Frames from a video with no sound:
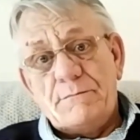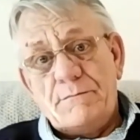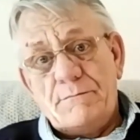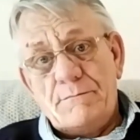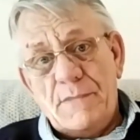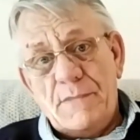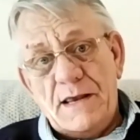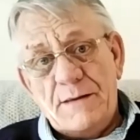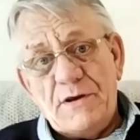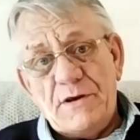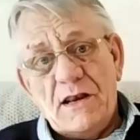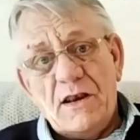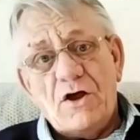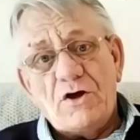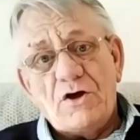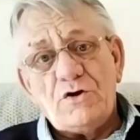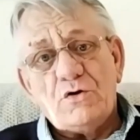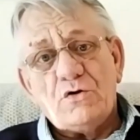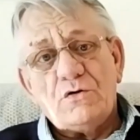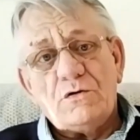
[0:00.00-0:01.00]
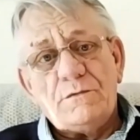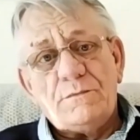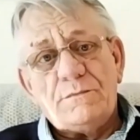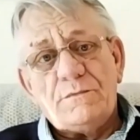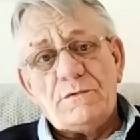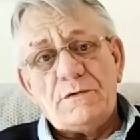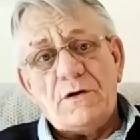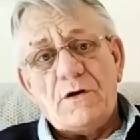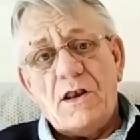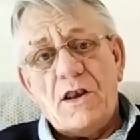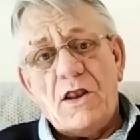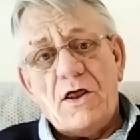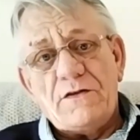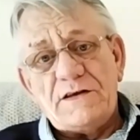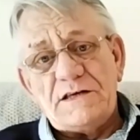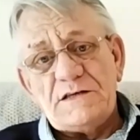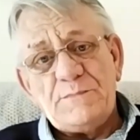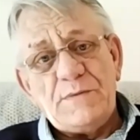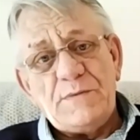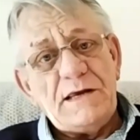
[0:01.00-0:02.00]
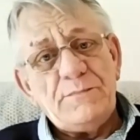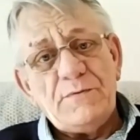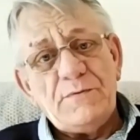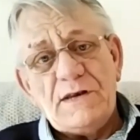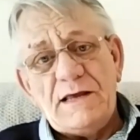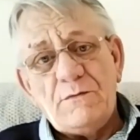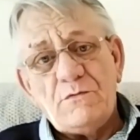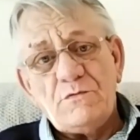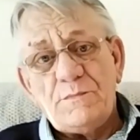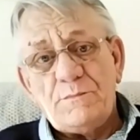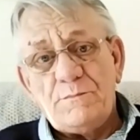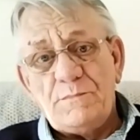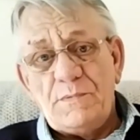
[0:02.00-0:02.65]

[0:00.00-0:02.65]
Maybe a lot of your a lot of these people they would